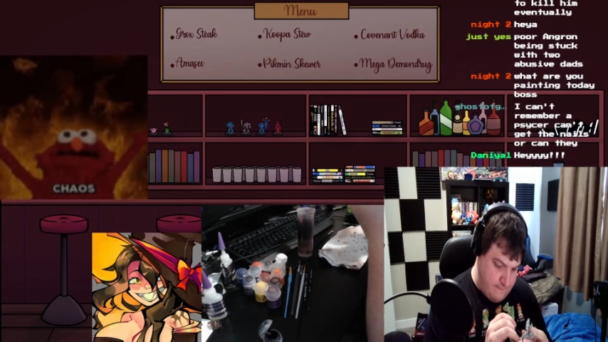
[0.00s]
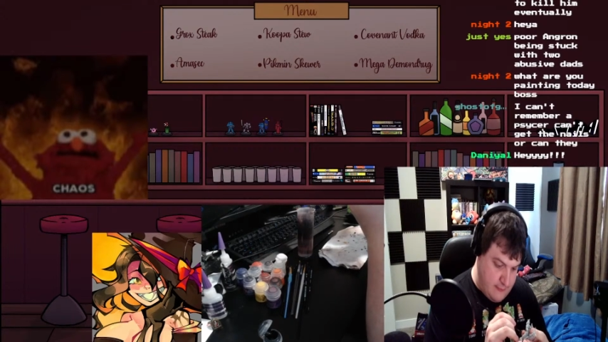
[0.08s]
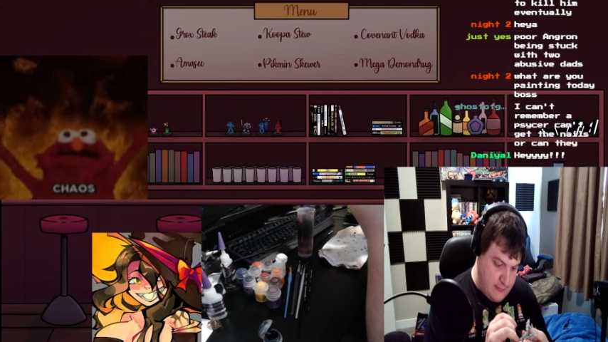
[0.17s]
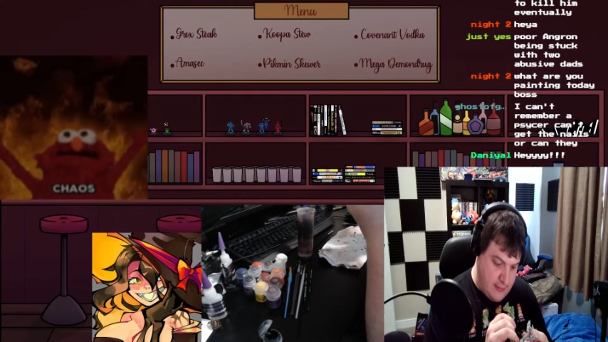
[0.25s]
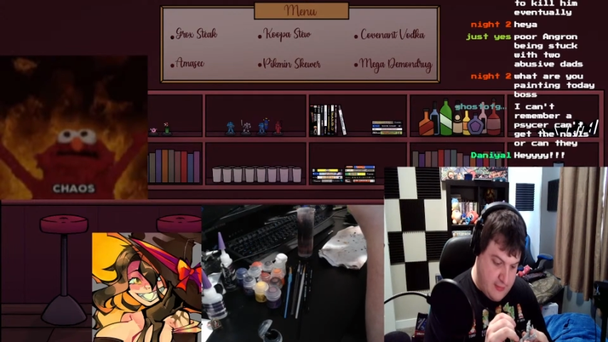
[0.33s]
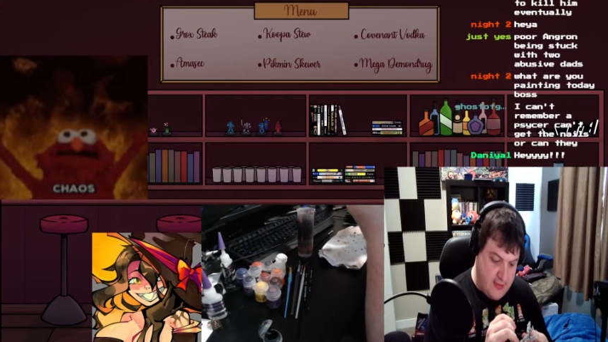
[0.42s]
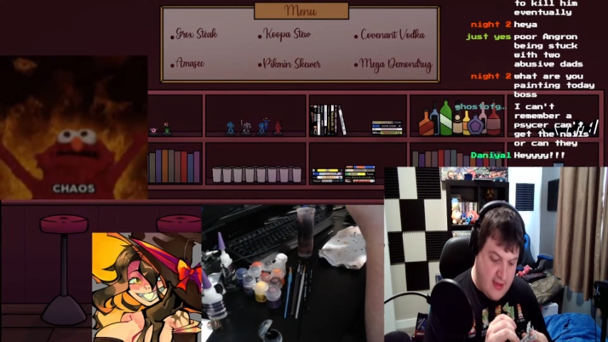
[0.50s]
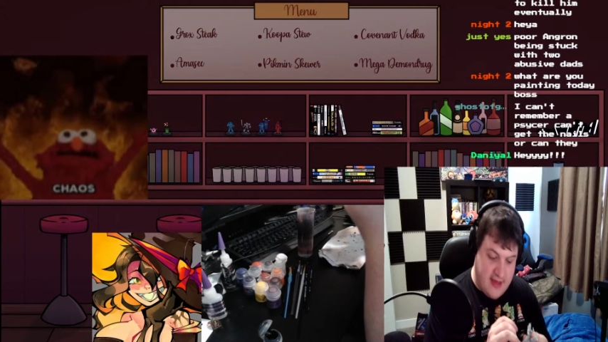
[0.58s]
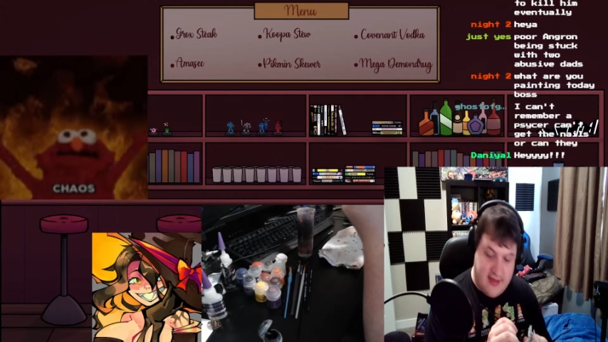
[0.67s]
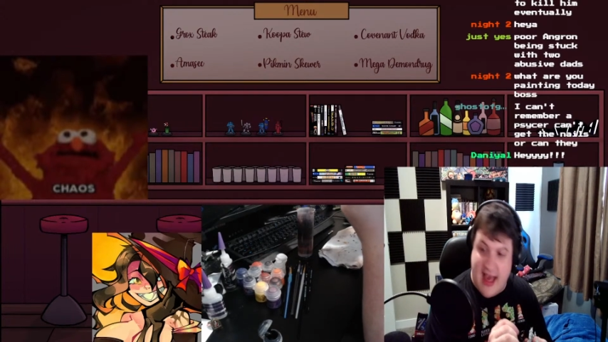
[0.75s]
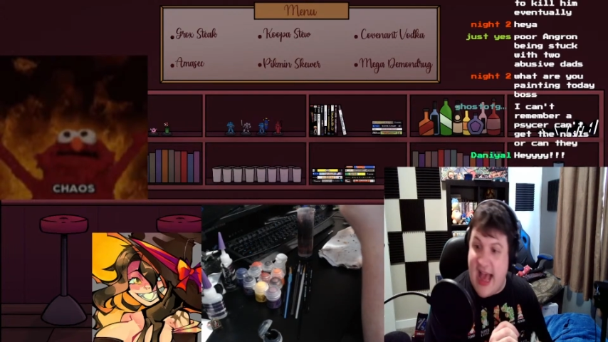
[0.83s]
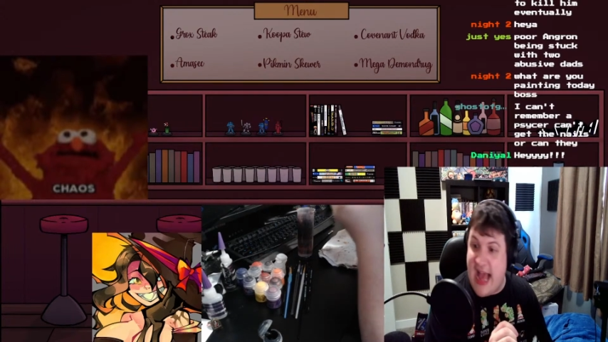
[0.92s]
Also,
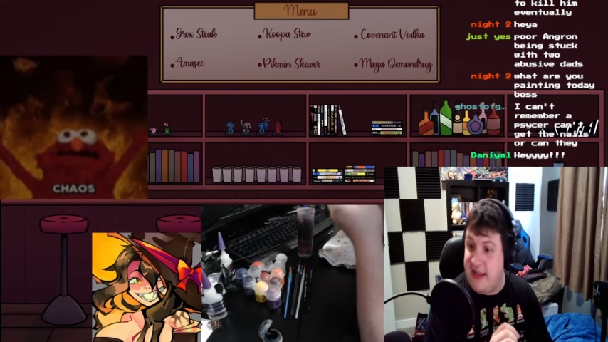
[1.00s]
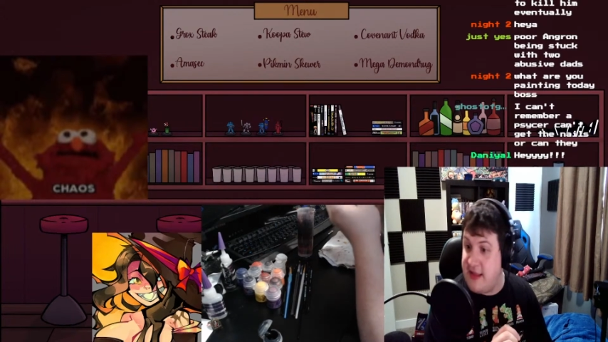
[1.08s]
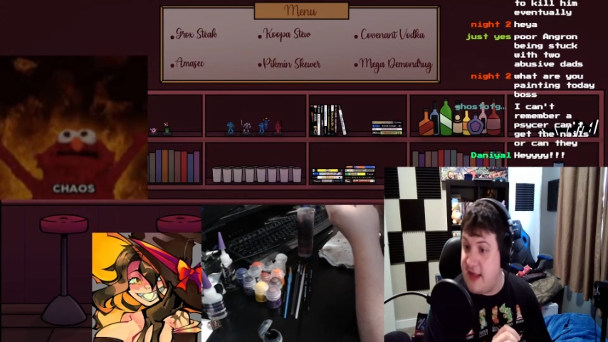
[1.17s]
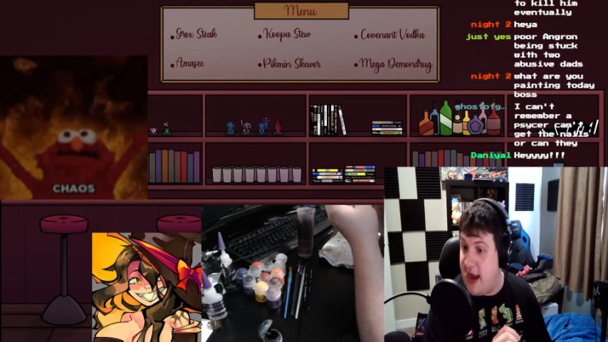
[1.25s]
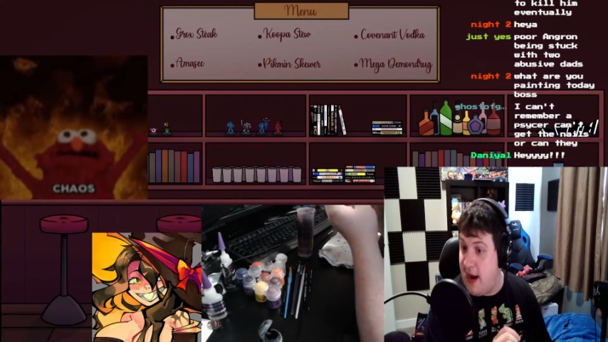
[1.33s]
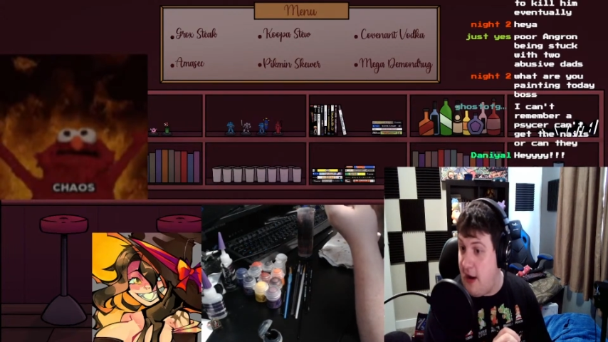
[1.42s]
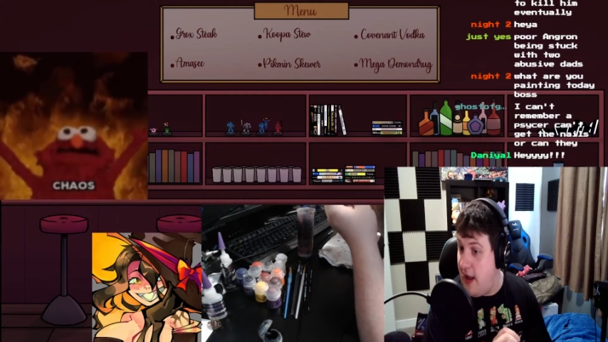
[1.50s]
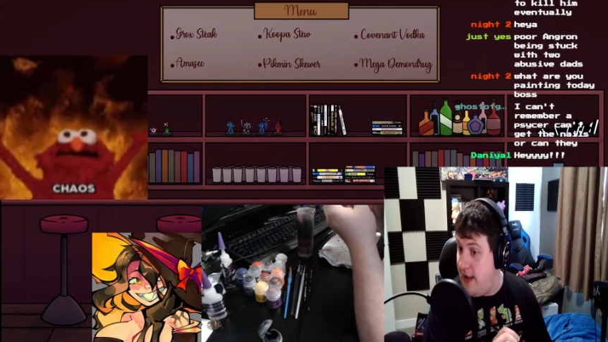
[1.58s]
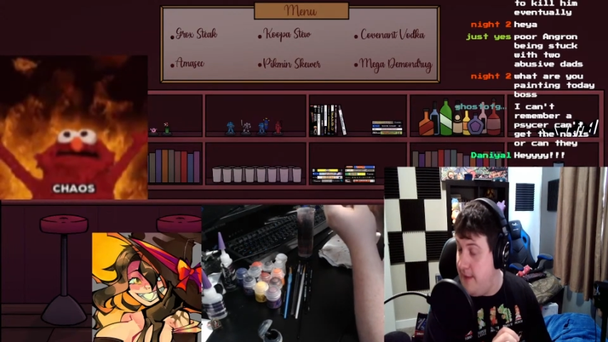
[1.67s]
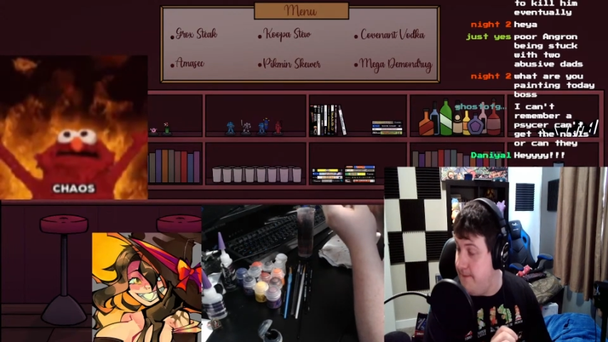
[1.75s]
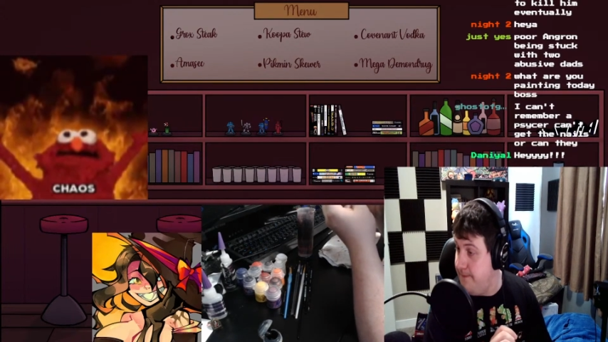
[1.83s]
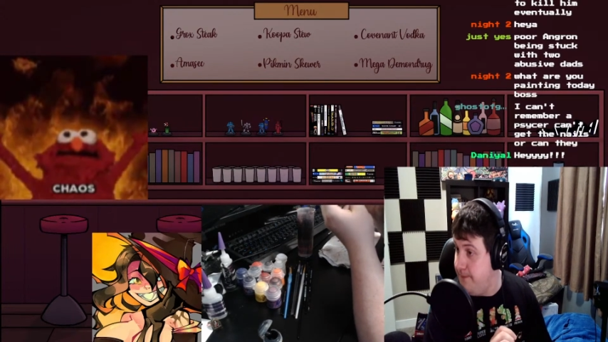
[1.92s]
yes, hi, Sarah.
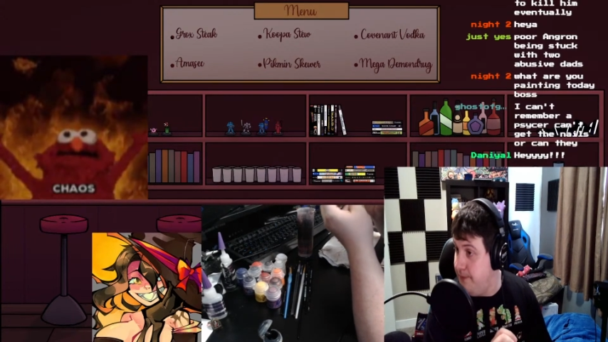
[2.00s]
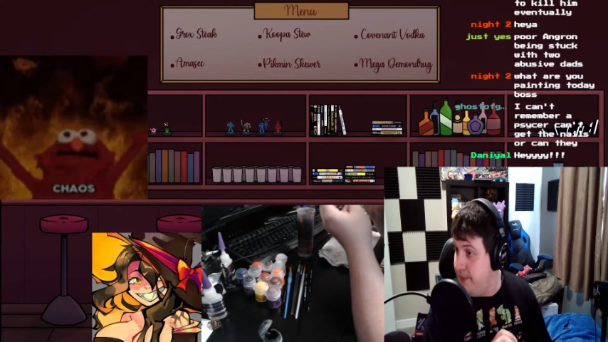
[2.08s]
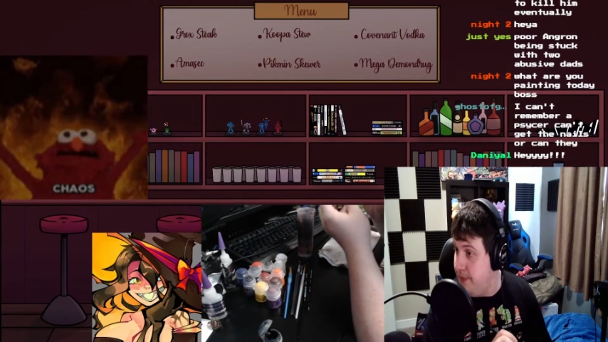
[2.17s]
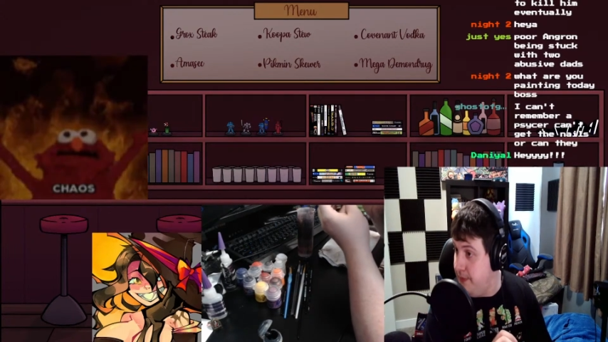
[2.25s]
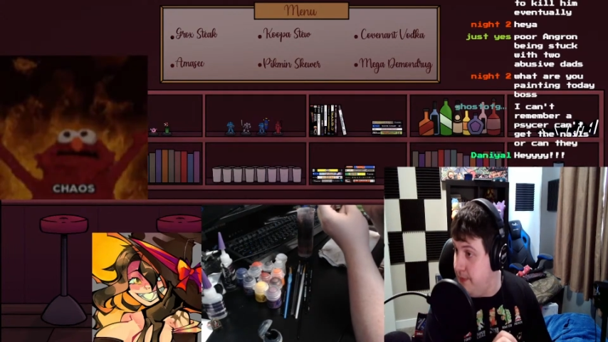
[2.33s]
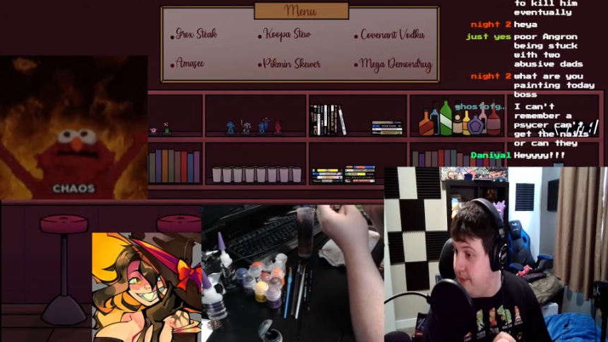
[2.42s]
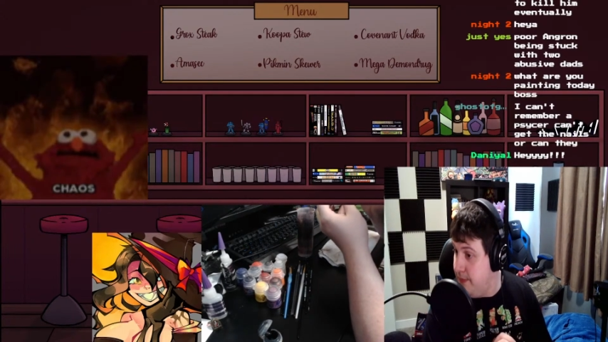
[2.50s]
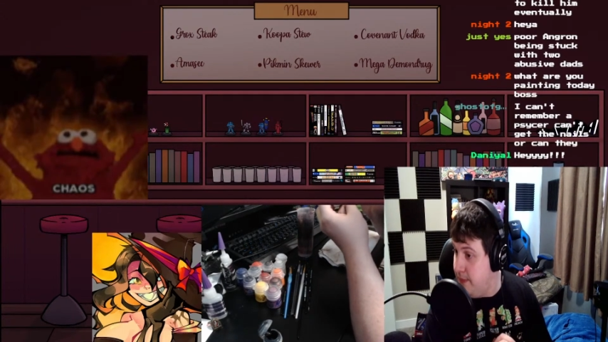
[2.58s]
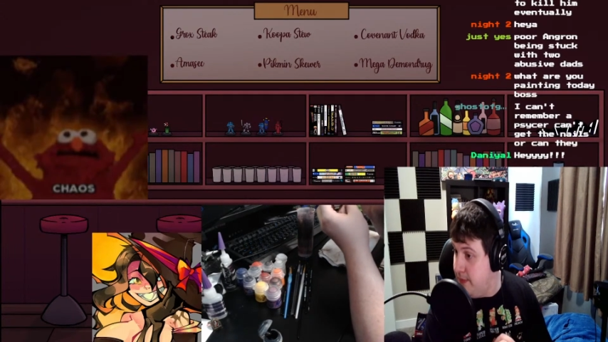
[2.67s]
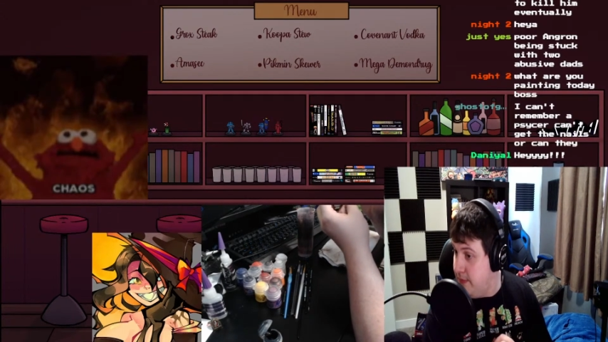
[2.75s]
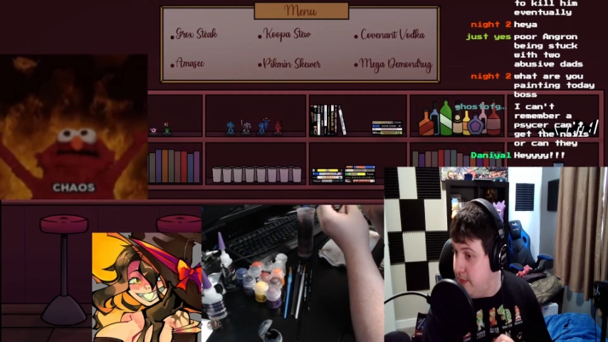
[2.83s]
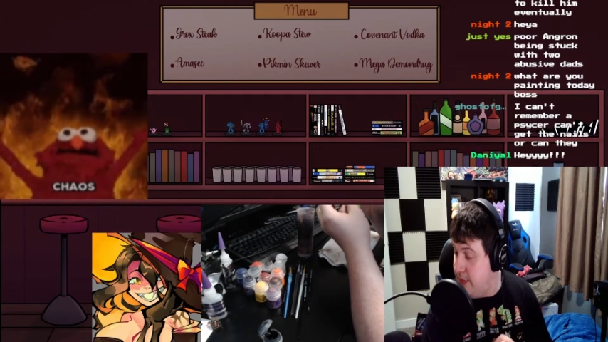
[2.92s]

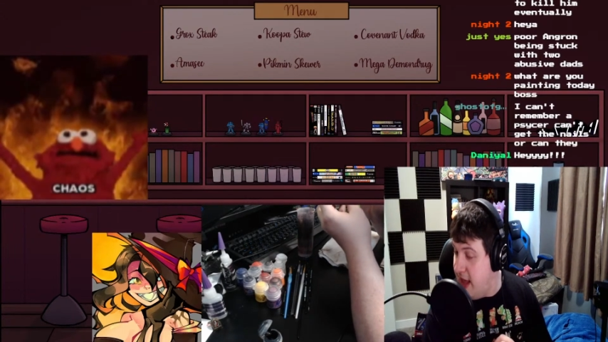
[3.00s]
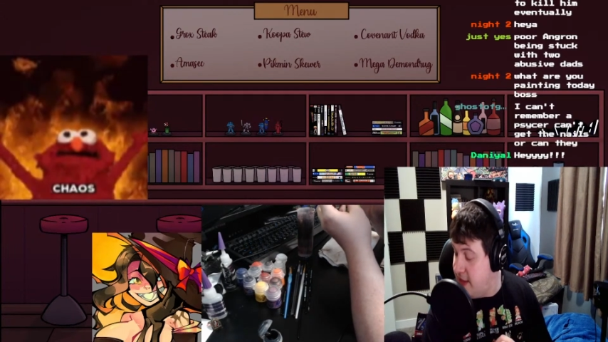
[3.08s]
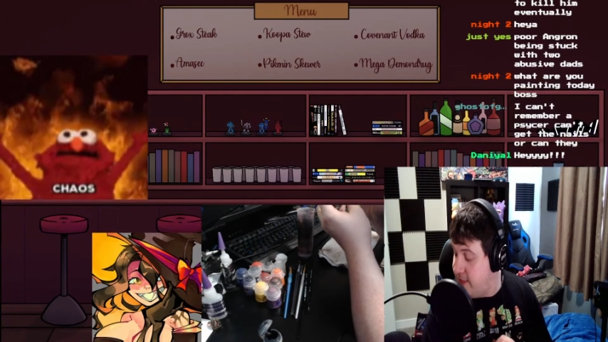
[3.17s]
Thanks for...